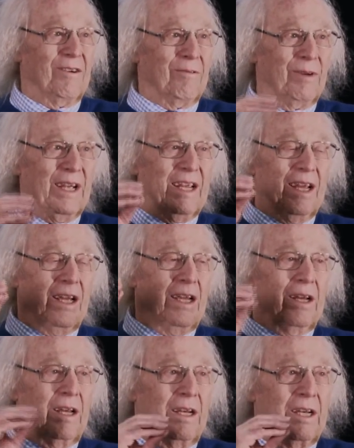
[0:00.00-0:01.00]
we
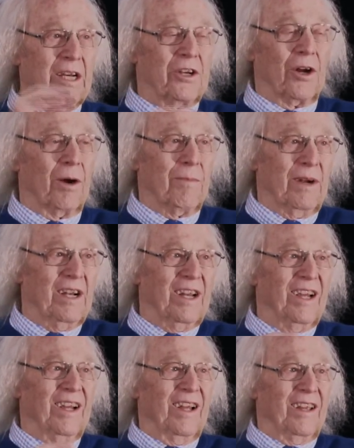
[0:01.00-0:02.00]
determined
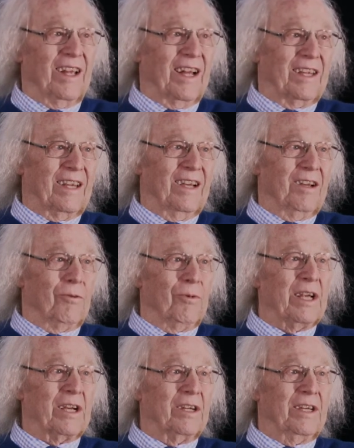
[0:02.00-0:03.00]
that
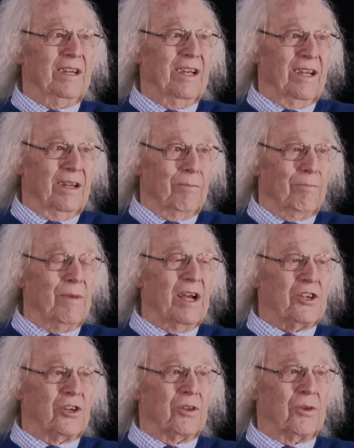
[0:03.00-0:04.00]
we could
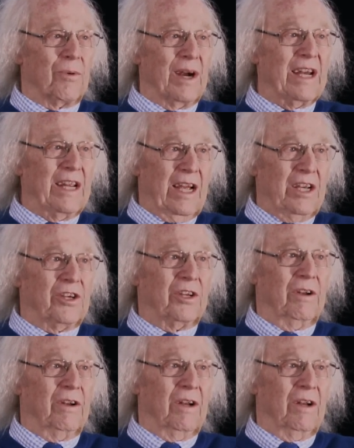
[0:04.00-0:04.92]
measure the radiation